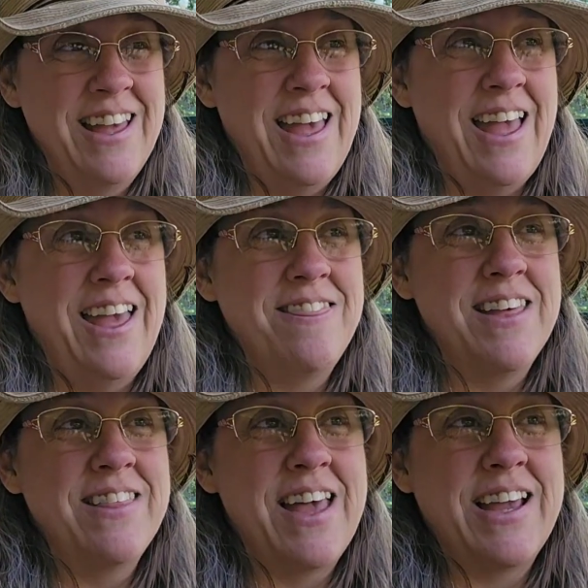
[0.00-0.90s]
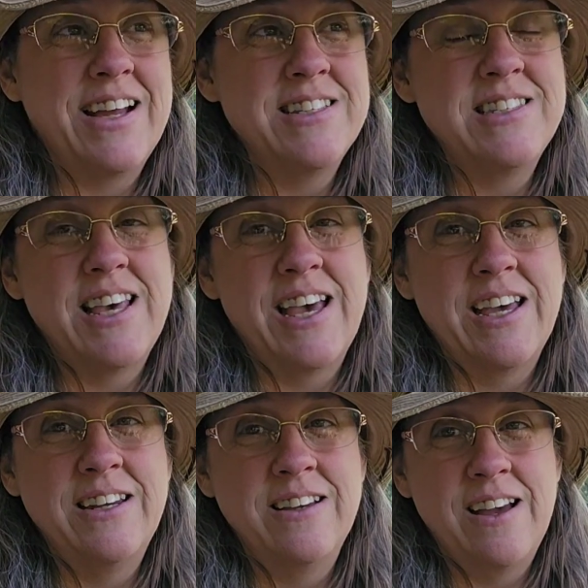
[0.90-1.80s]
And then, like I
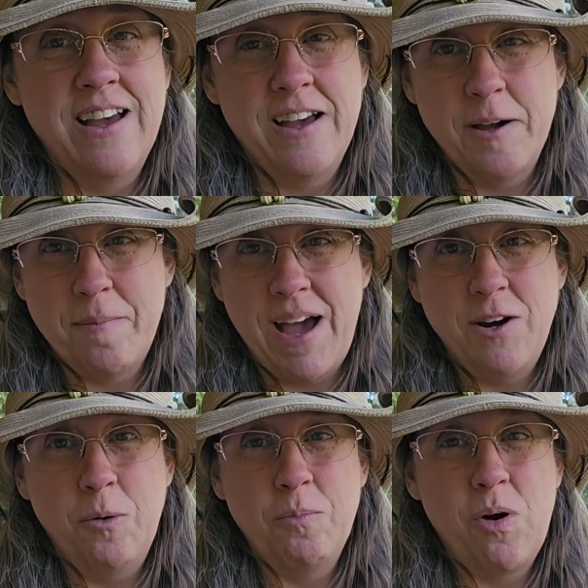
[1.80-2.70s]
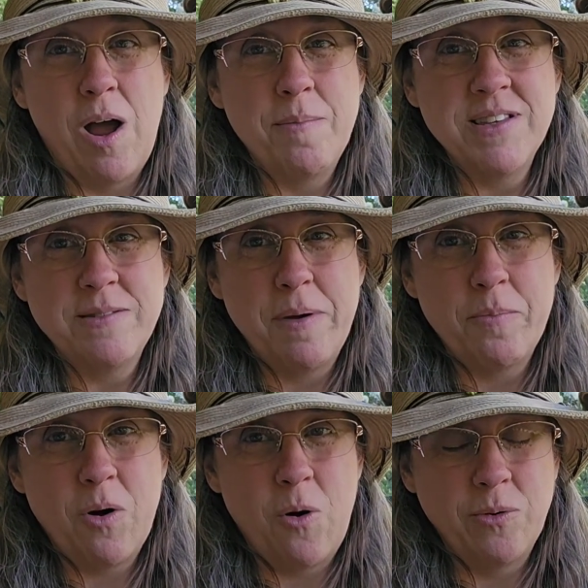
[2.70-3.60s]
said, I don't promise
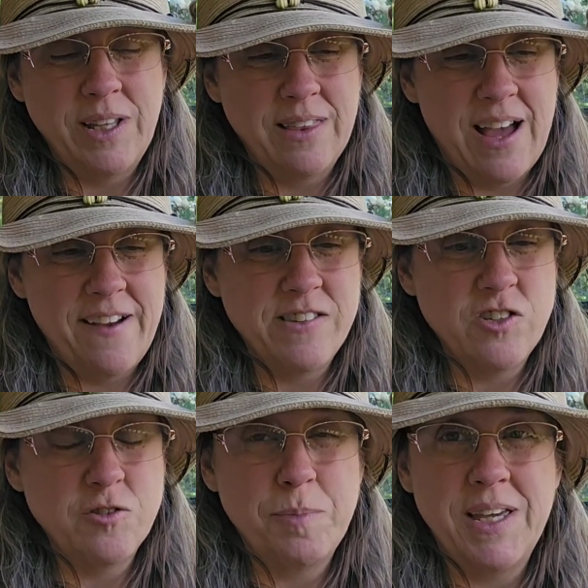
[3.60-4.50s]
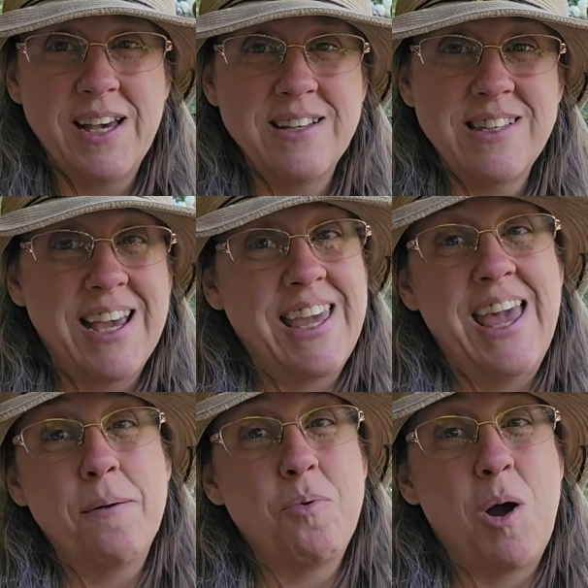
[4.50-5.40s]
member only lives just because I
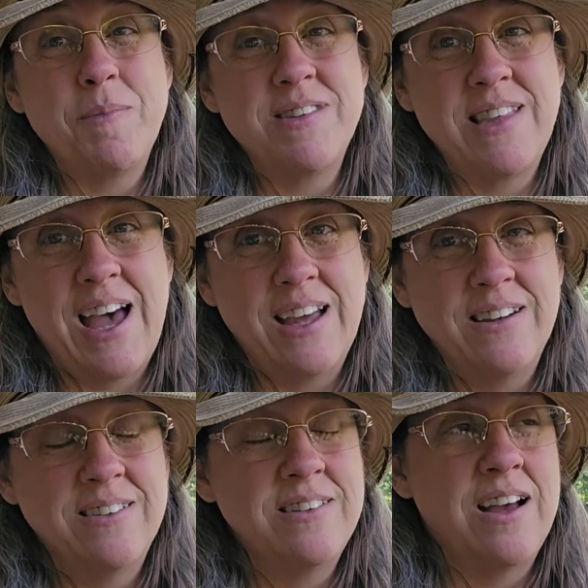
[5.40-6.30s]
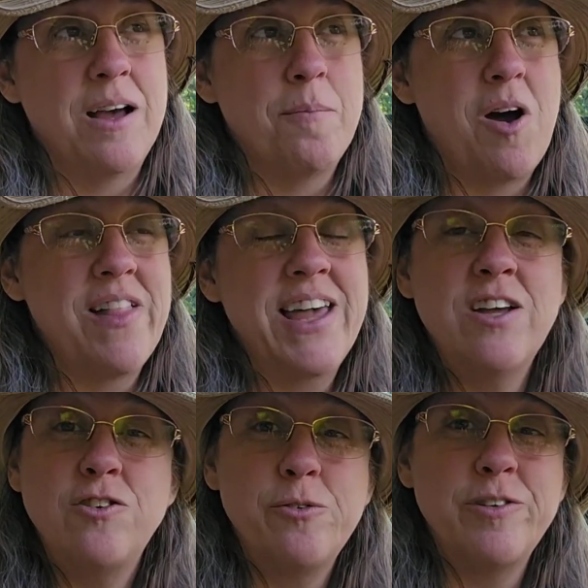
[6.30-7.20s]
can't promise that. All I
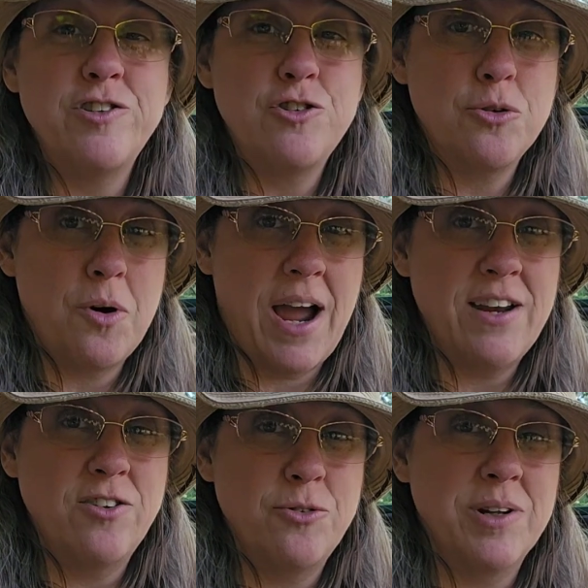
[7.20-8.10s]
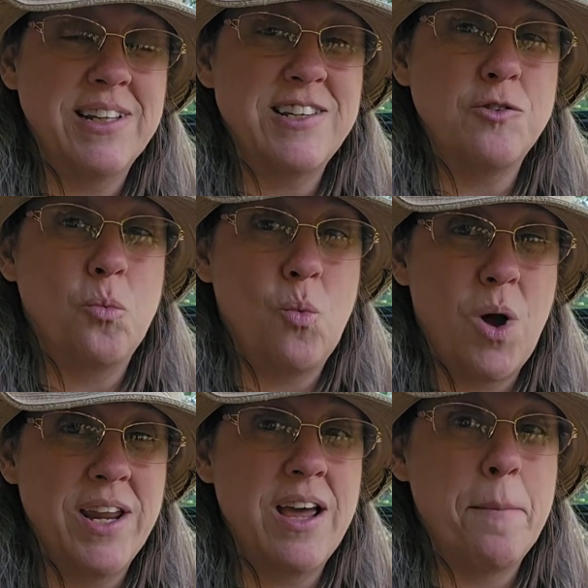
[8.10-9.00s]
can do is try to do at least
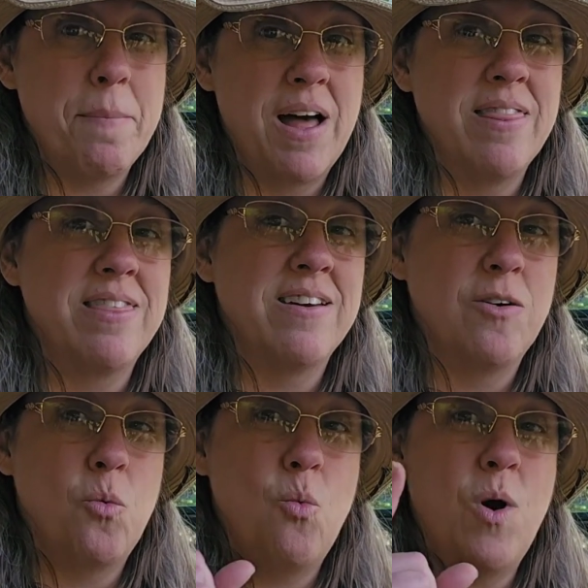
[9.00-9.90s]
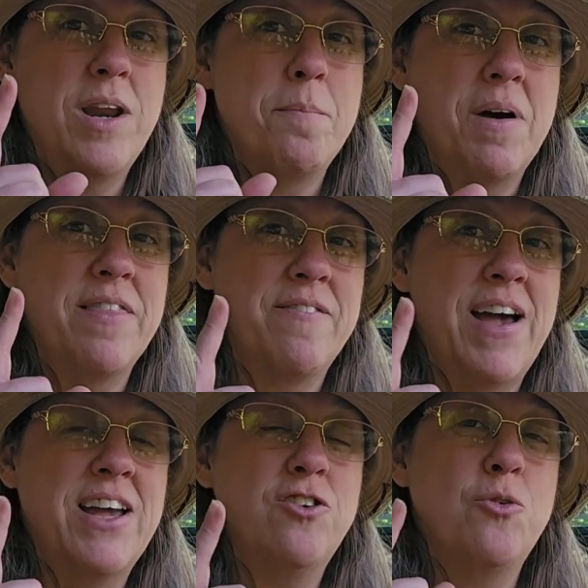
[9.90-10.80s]
one a month. One a month. If
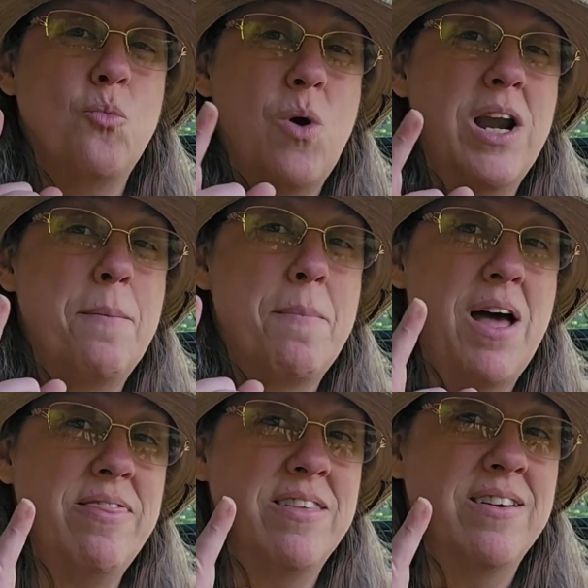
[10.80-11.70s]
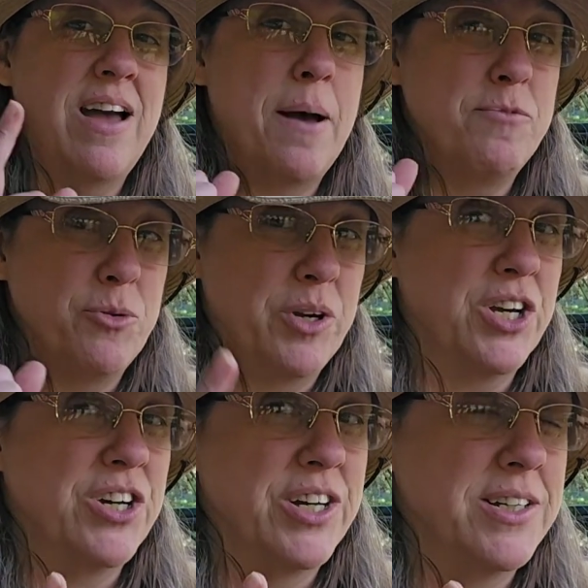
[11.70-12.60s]
I can do one a month, I'm doing
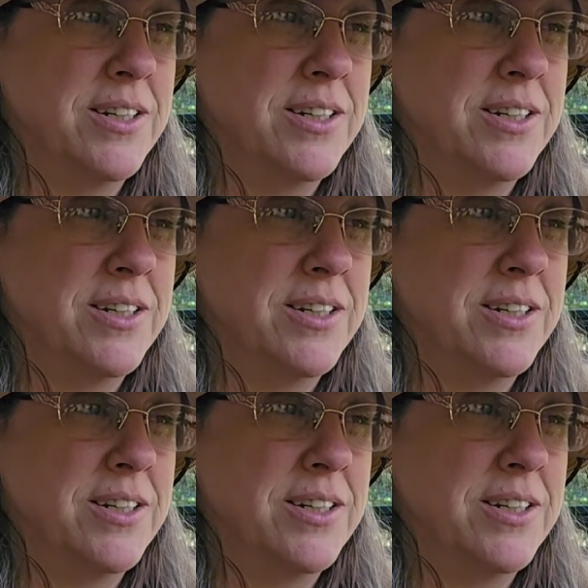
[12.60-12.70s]
good.